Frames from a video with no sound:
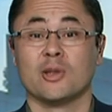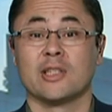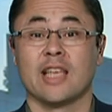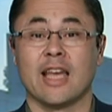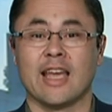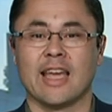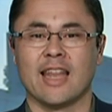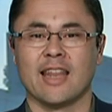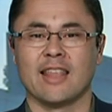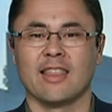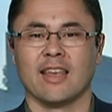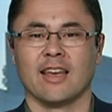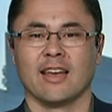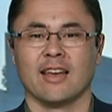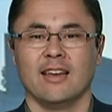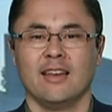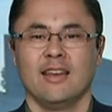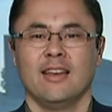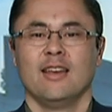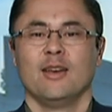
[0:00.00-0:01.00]
saying anything,
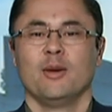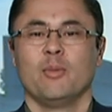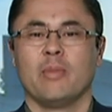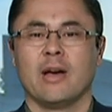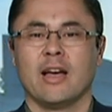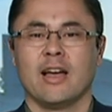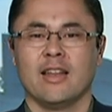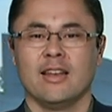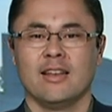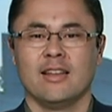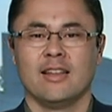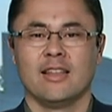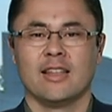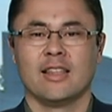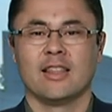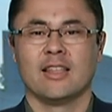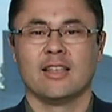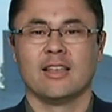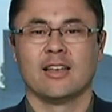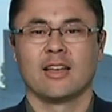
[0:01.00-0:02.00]
but
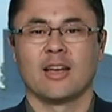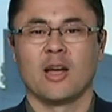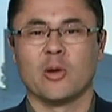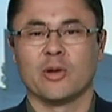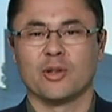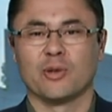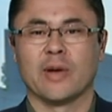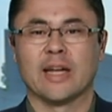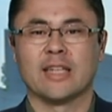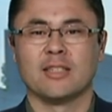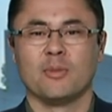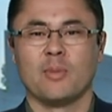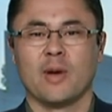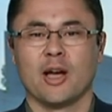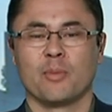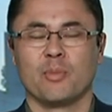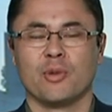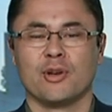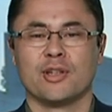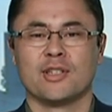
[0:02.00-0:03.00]
the current director,
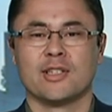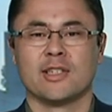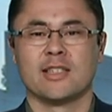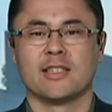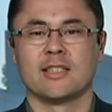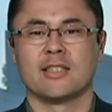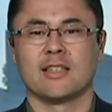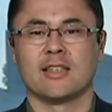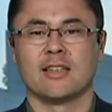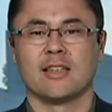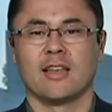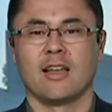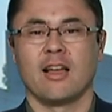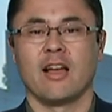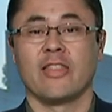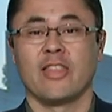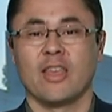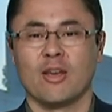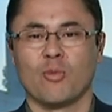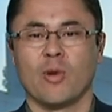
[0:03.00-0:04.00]
Mike Burgess, I
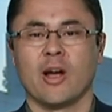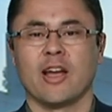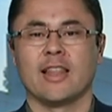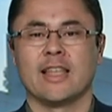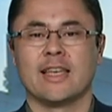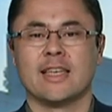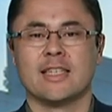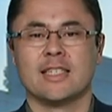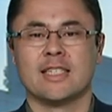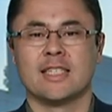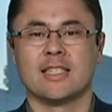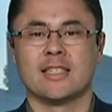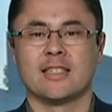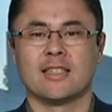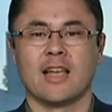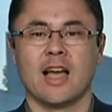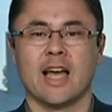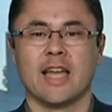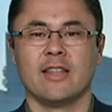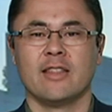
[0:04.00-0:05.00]
think rightly has
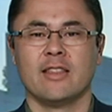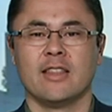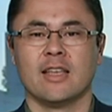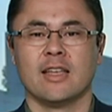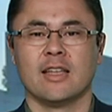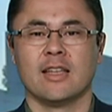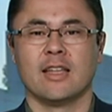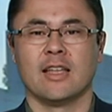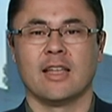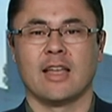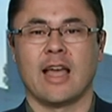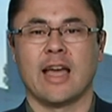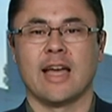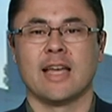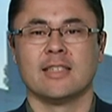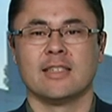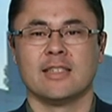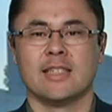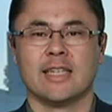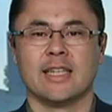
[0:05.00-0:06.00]
decided that
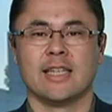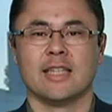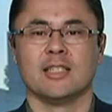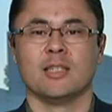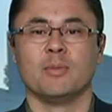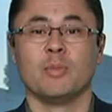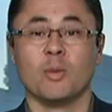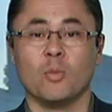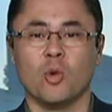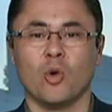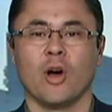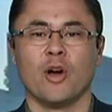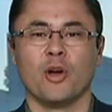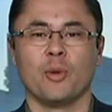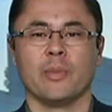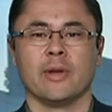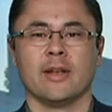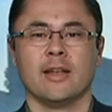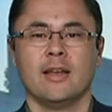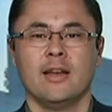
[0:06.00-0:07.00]
ASD needs to be more
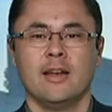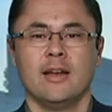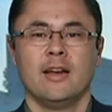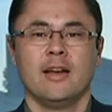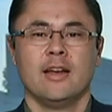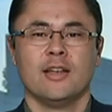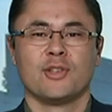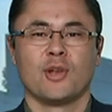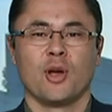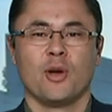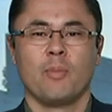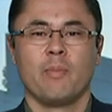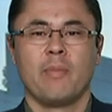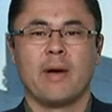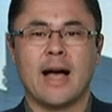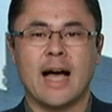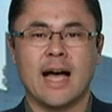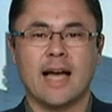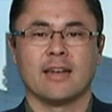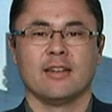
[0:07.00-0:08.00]
open. So
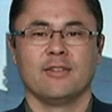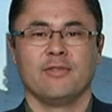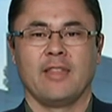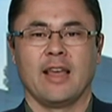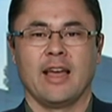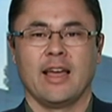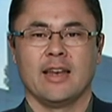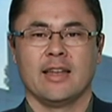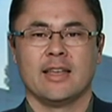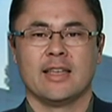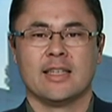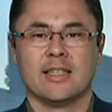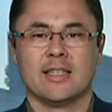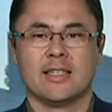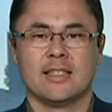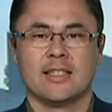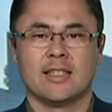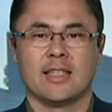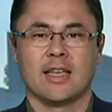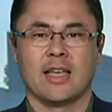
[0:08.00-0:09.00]
part of that
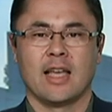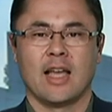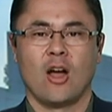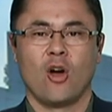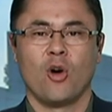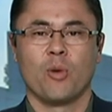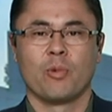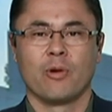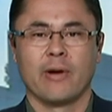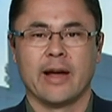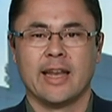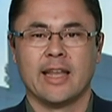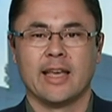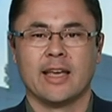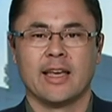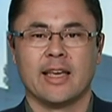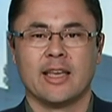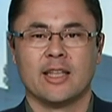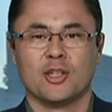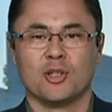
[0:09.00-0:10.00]
is operating
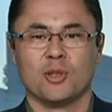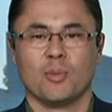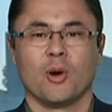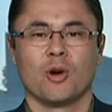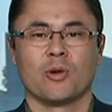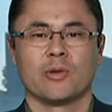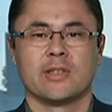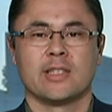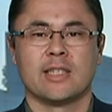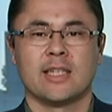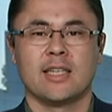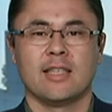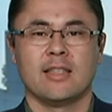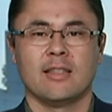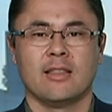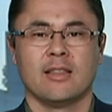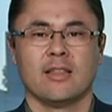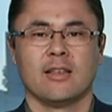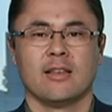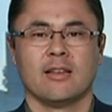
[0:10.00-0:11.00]
in a democracy.
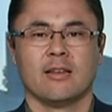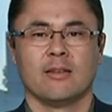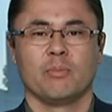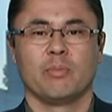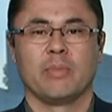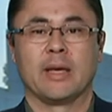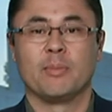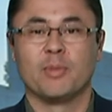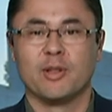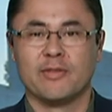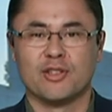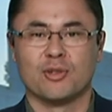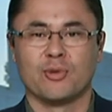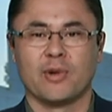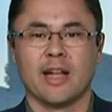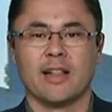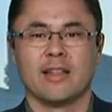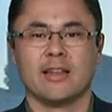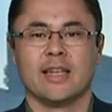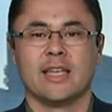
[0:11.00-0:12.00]
The people of
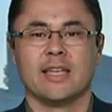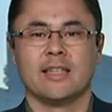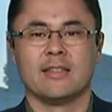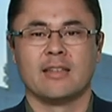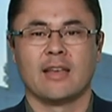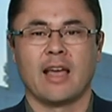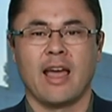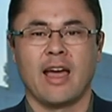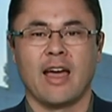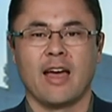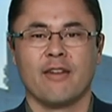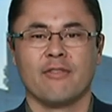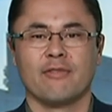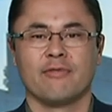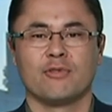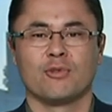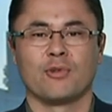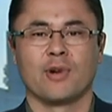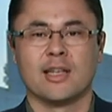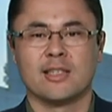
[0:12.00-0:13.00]
Australia need to have
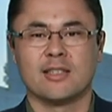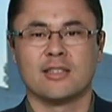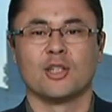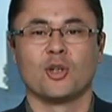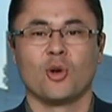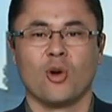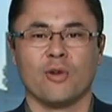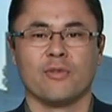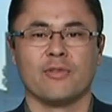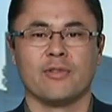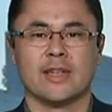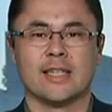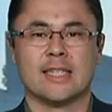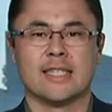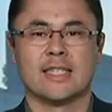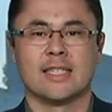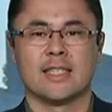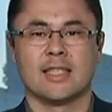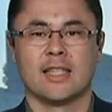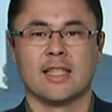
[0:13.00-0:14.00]
trust and
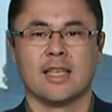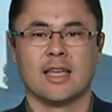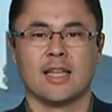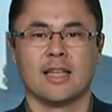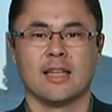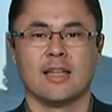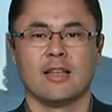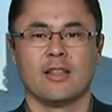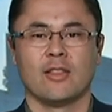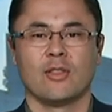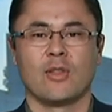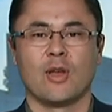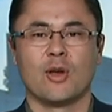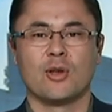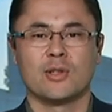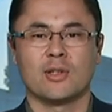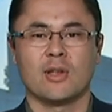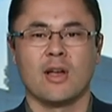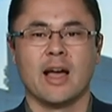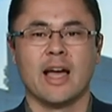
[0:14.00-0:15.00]
confidence that
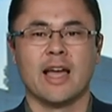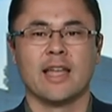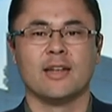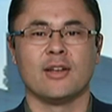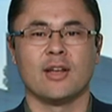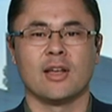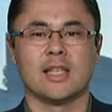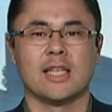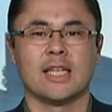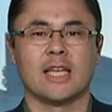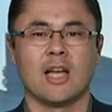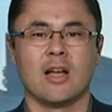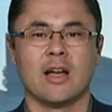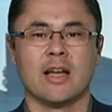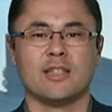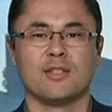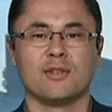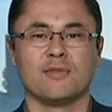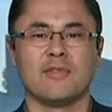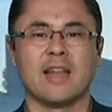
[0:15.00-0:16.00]
those
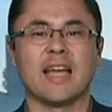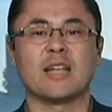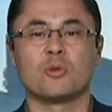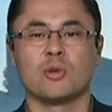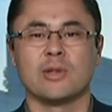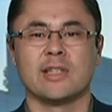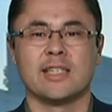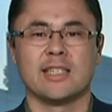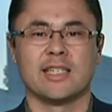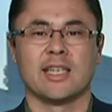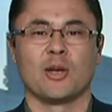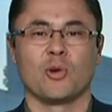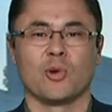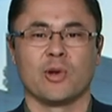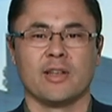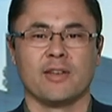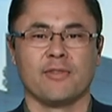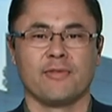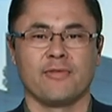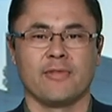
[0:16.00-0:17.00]
kinds of naturally
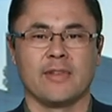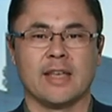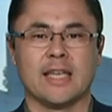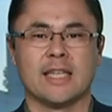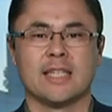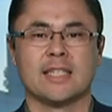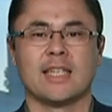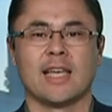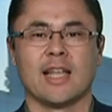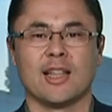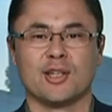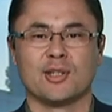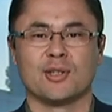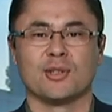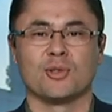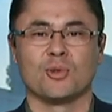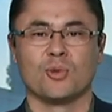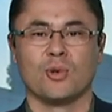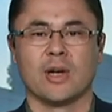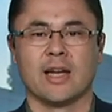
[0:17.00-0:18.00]
secretive
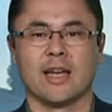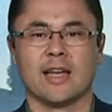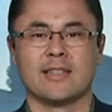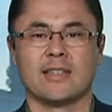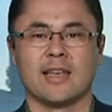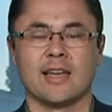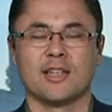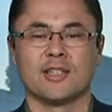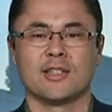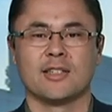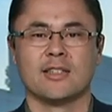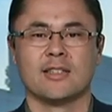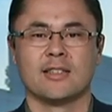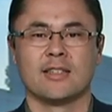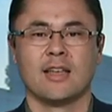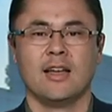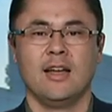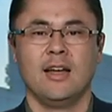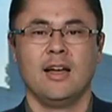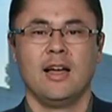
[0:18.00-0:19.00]
intelligence organisations
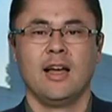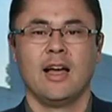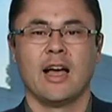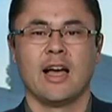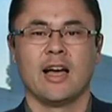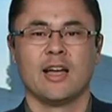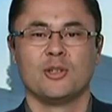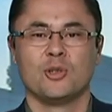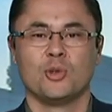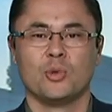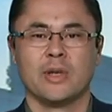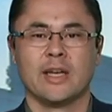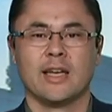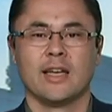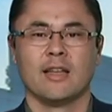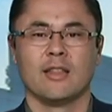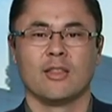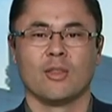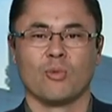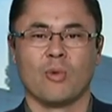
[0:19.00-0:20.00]
are
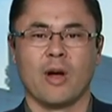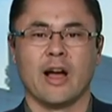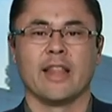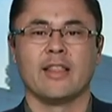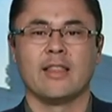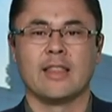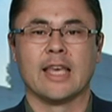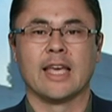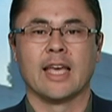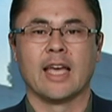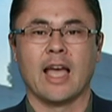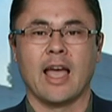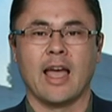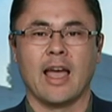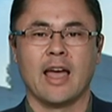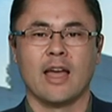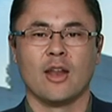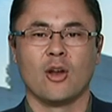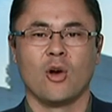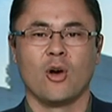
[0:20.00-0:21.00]
doing the right thing
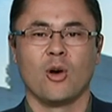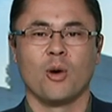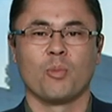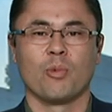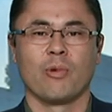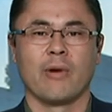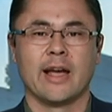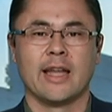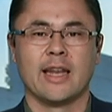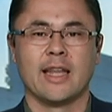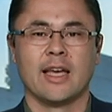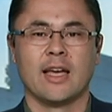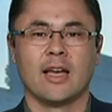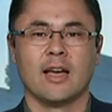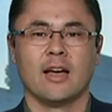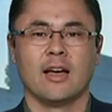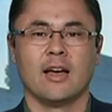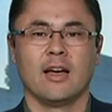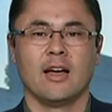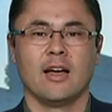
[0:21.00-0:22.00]
and
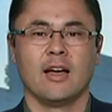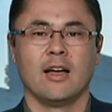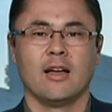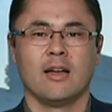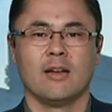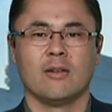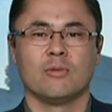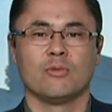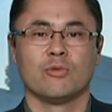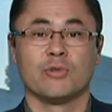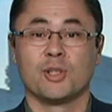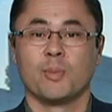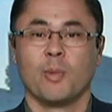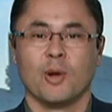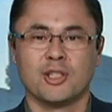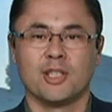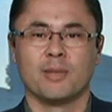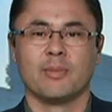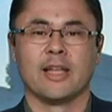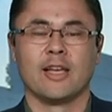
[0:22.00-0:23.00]
operating
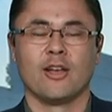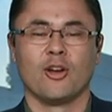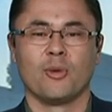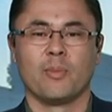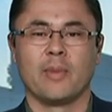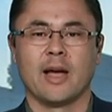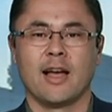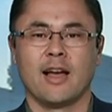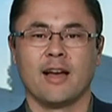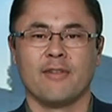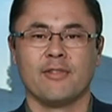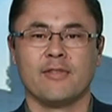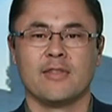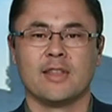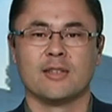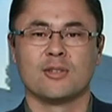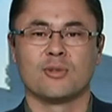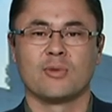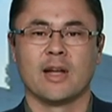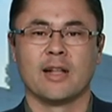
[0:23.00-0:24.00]
responsibly on behalf of the
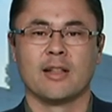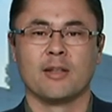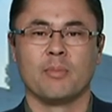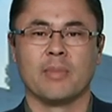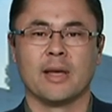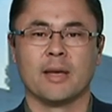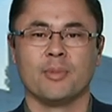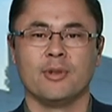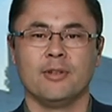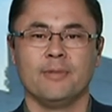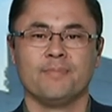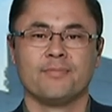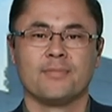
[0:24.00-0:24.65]
Australian people.